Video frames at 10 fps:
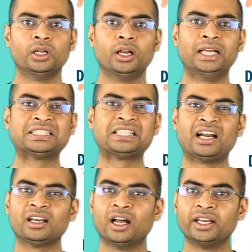let's start
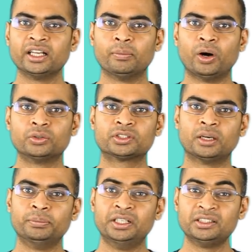learning about
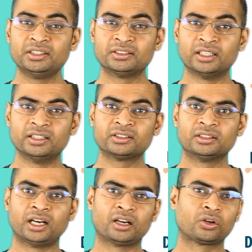some diseases
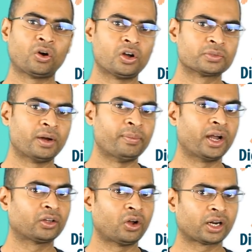that are caused by
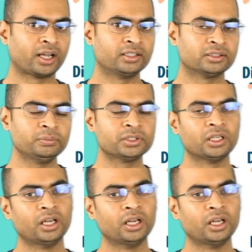microorganisms